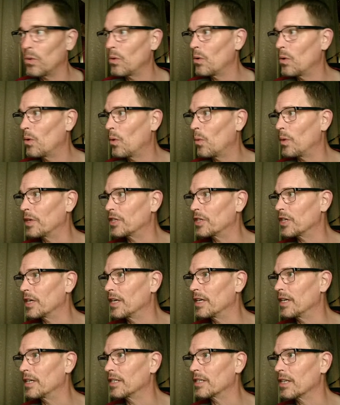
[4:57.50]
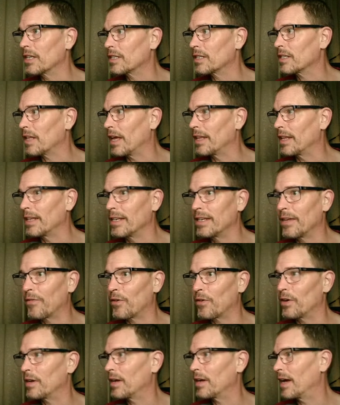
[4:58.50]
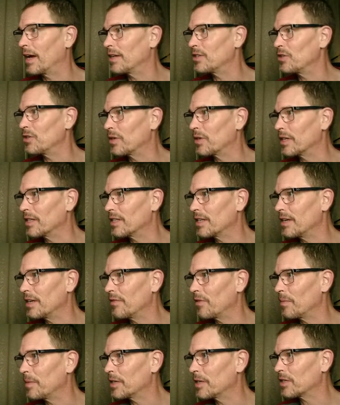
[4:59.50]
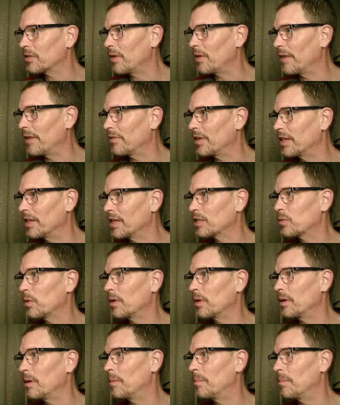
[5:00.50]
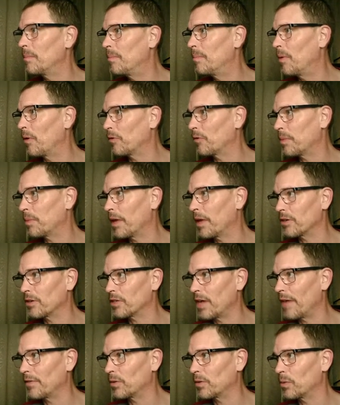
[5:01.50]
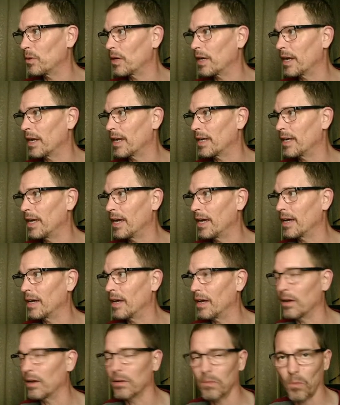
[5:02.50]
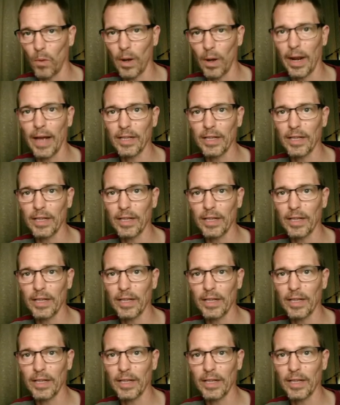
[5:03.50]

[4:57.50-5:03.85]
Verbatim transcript: which is slightly different, as you can see from this graph. In this one, both players have a rook and a king, and one has a